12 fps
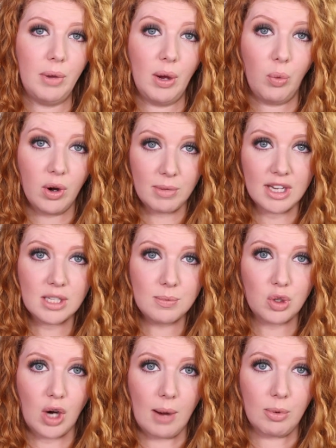But one of my
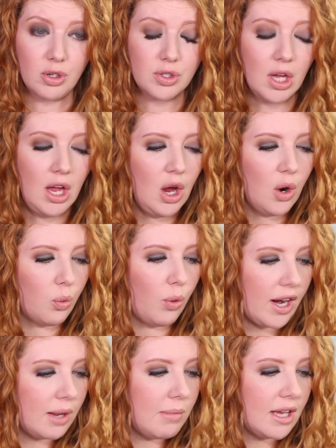subscribers
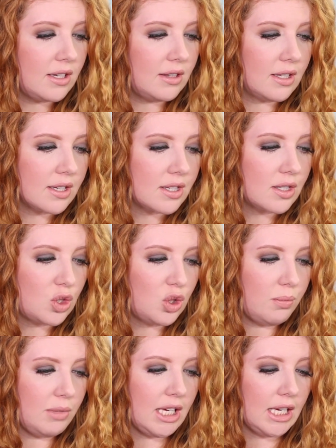recommended this
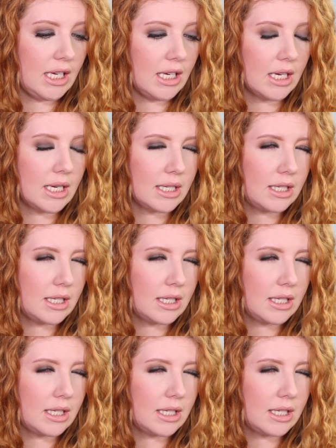to me,